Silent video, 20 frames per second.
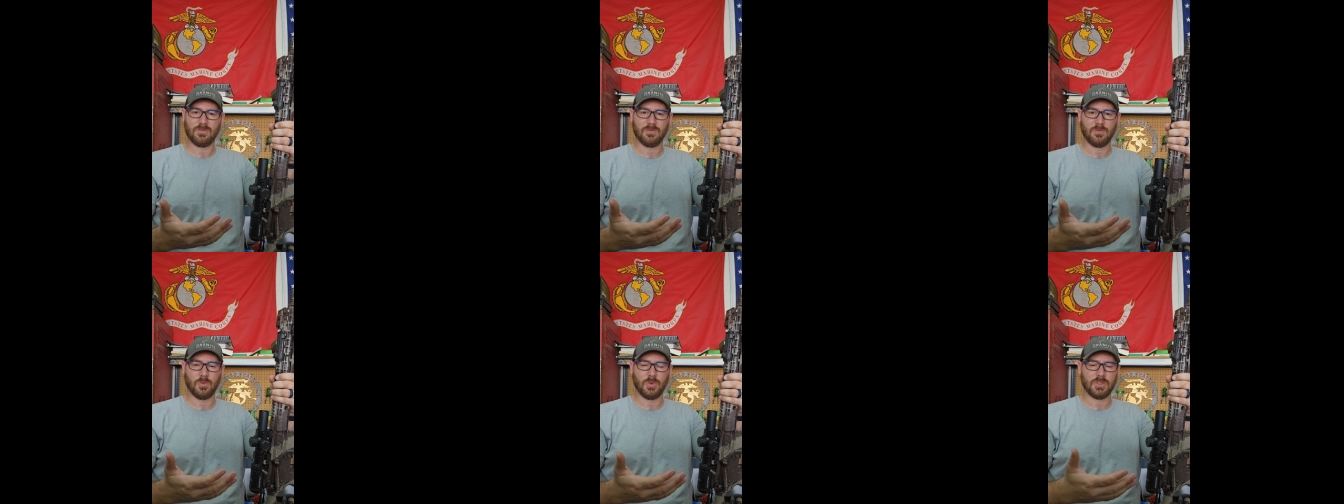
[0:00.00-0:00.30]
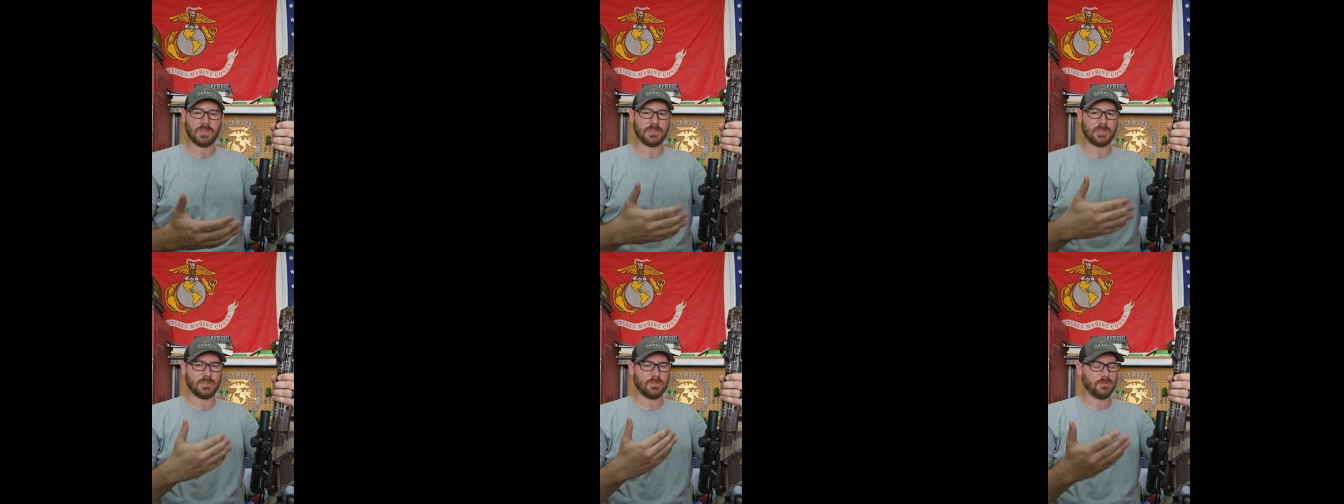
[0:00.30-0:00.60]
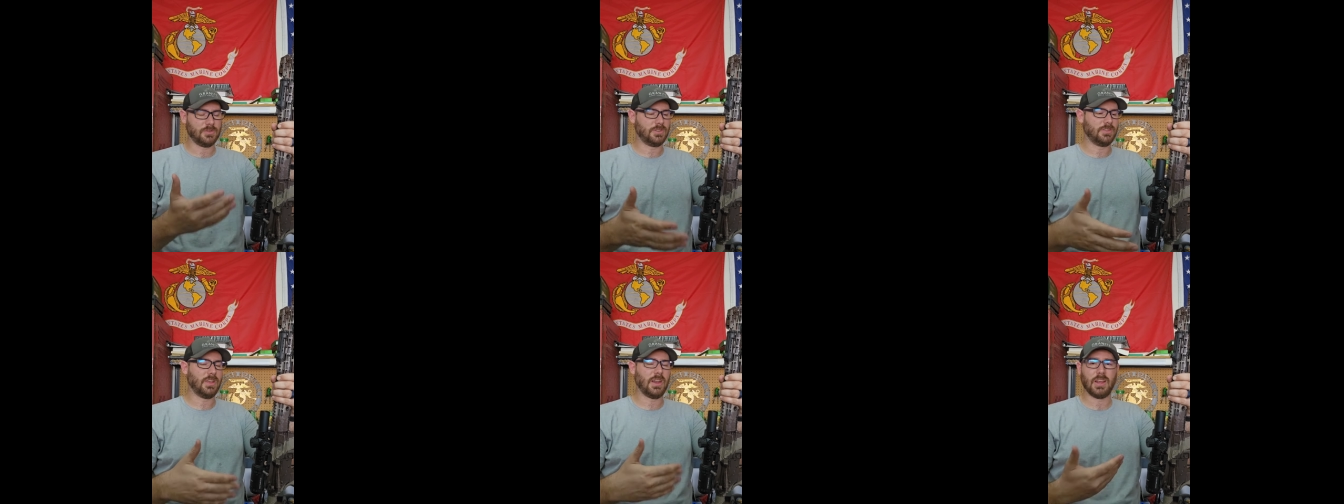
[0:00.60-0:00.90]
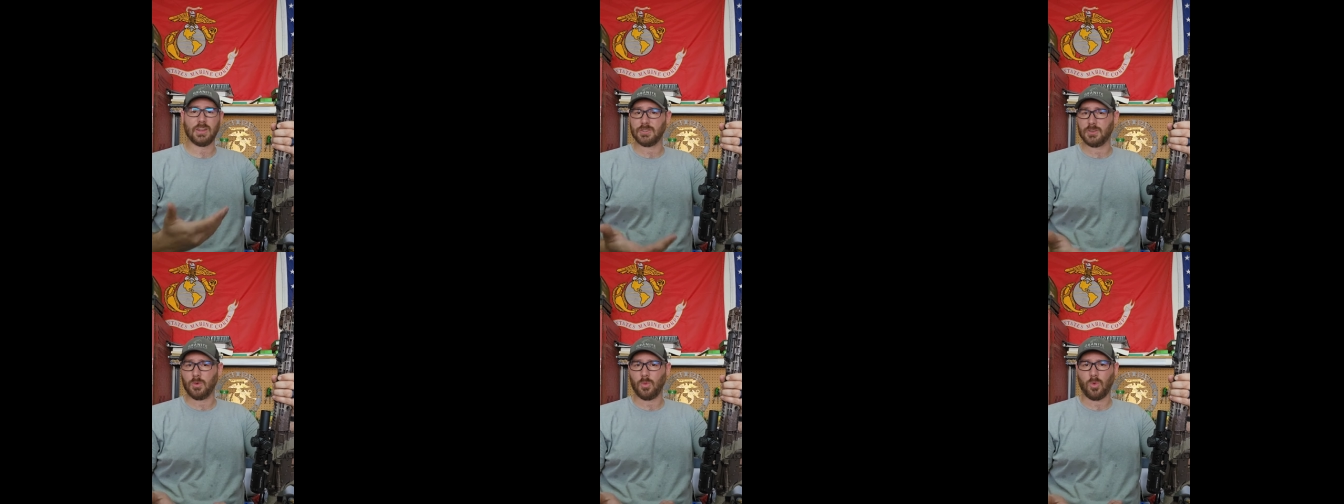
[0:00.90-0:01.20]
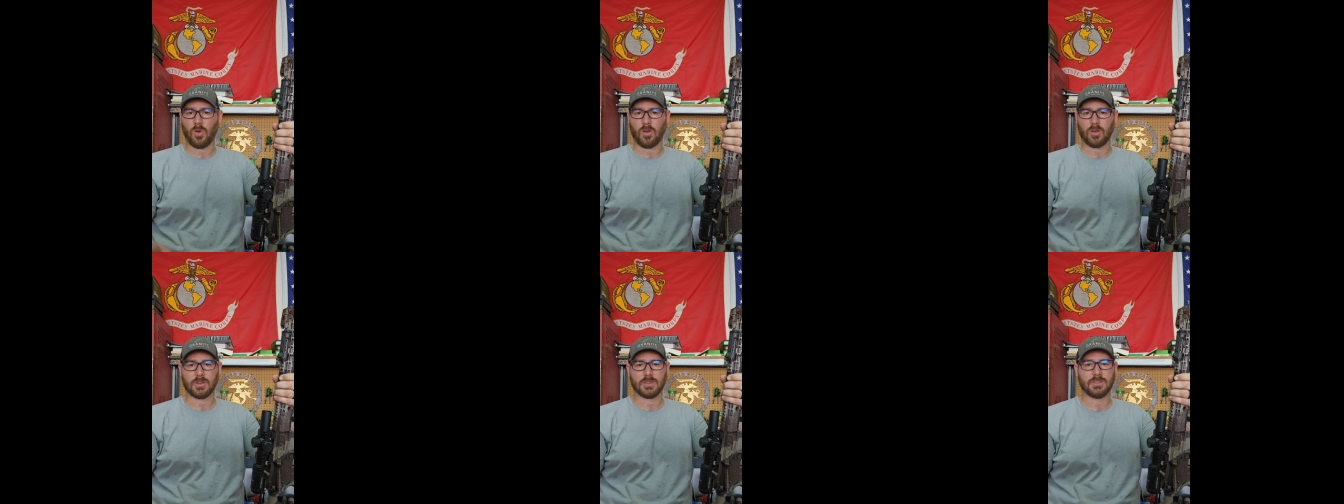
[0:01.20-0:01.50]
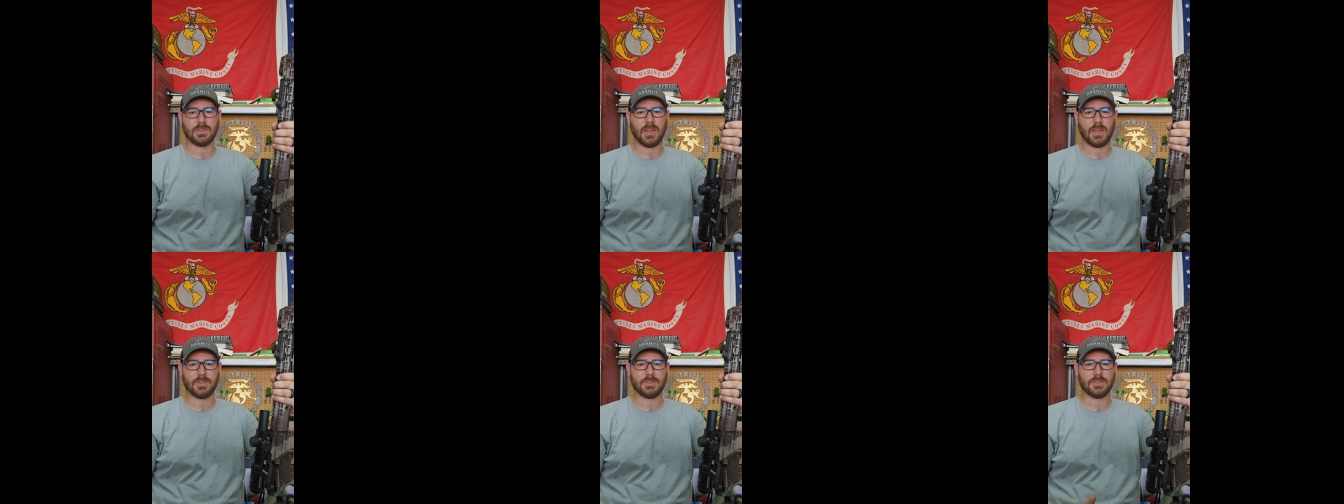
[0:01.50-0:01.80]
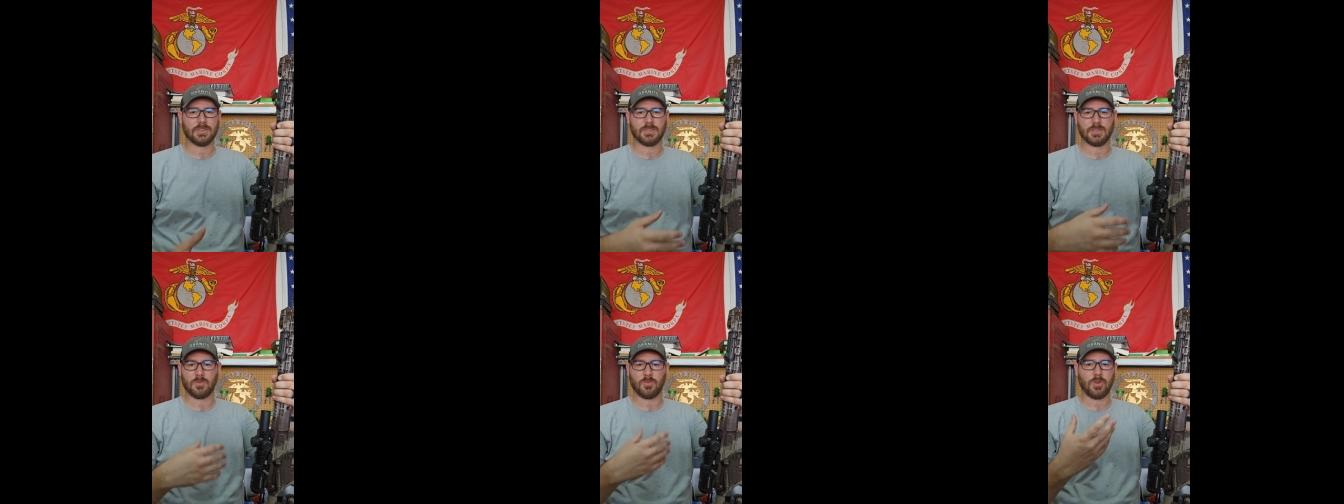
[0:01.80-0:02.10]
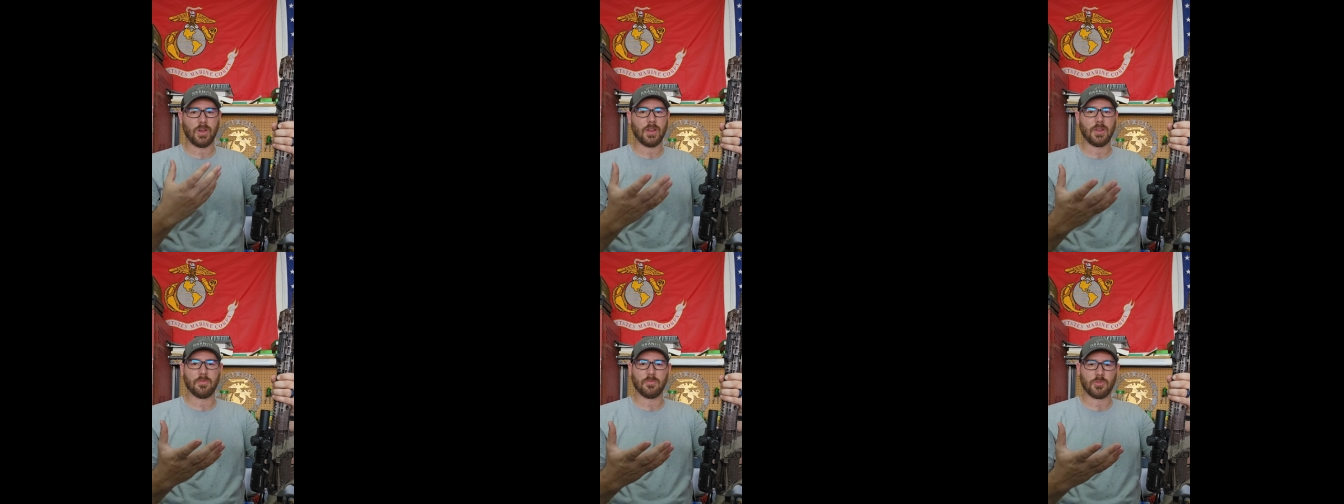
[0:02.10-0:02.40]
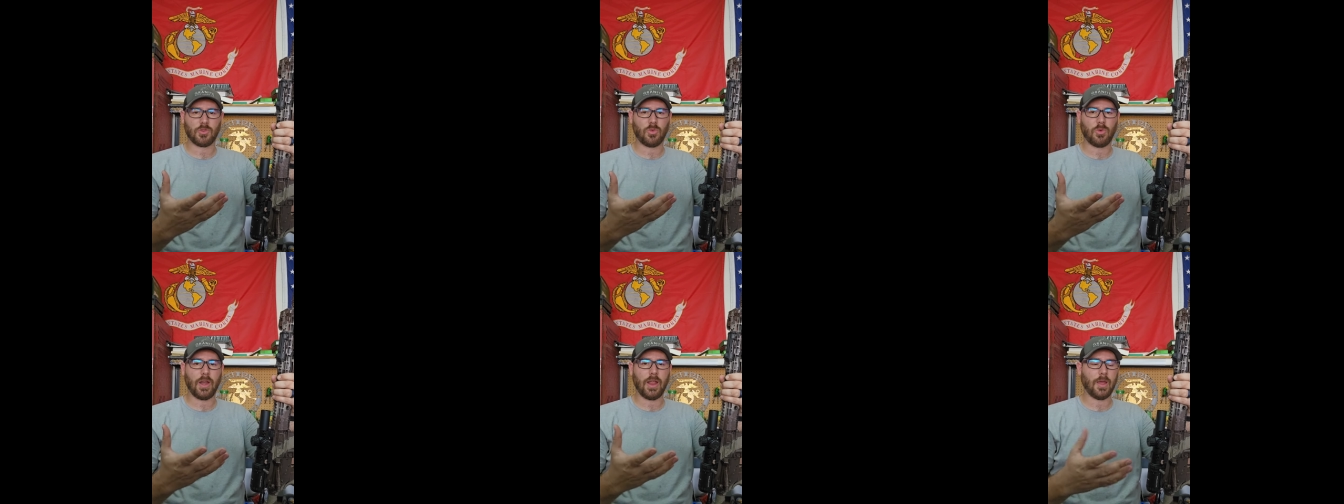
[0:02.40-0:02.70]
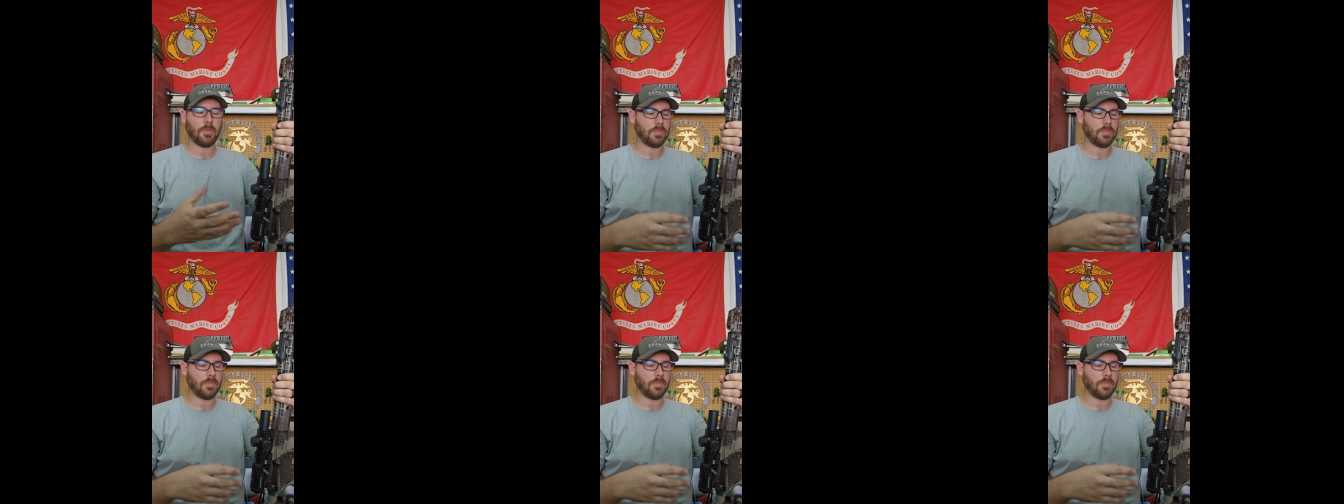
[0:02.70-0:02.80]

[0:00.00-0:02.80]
with a solution that actually works, not just some random crap